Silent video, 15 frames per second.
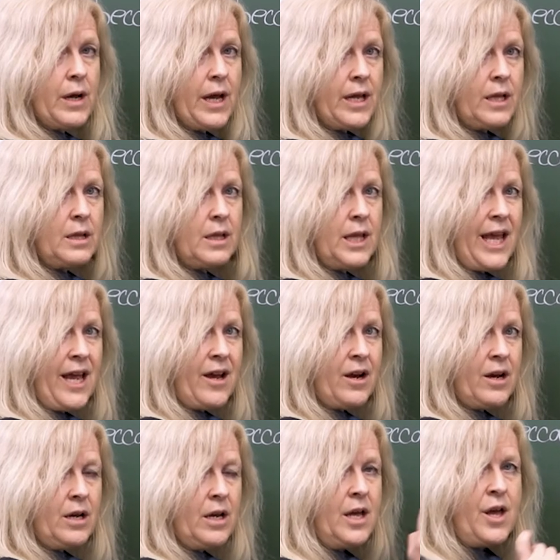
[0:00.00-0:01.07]
right
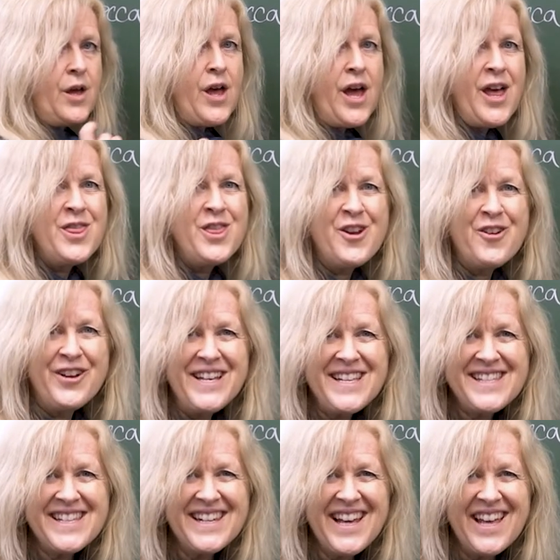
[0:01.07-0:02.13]
there, and there
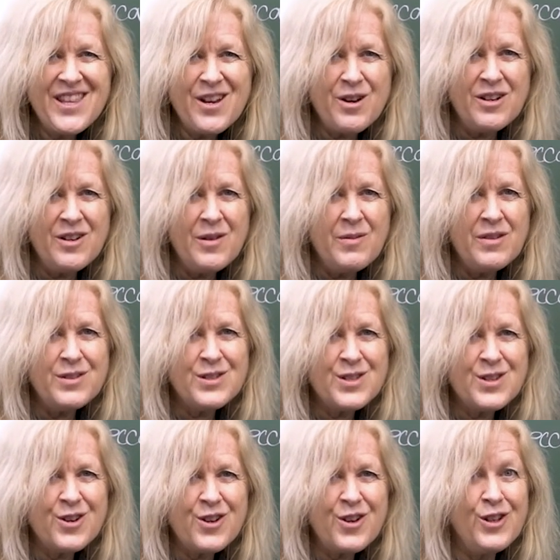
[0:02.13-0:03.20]
is another
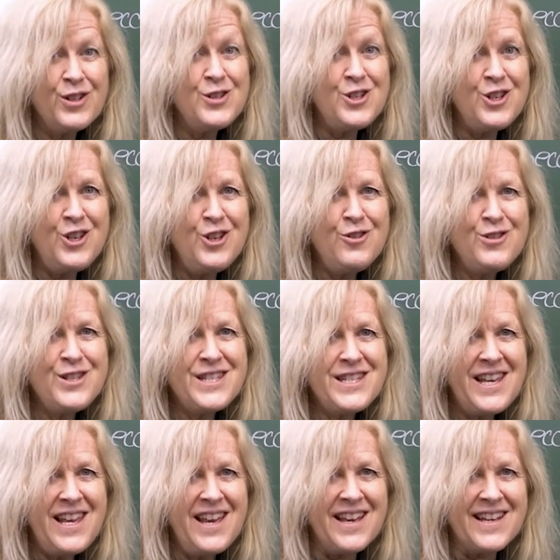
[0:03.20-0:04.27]
circle. Do you
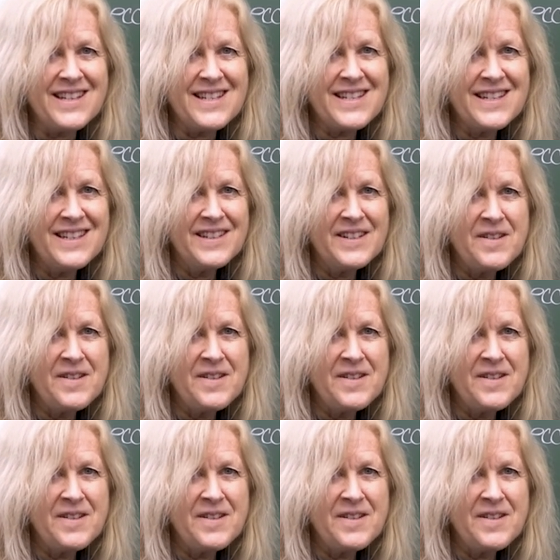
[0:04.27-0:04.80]
see it?